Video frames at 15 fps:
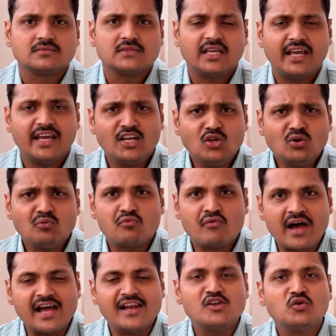Can you
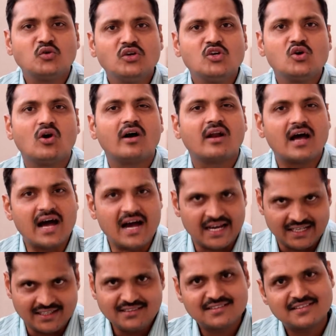value your
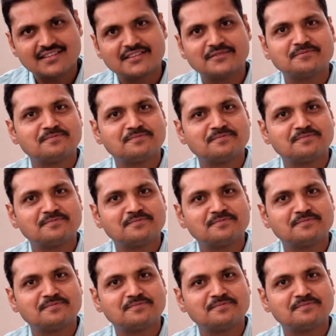eyes?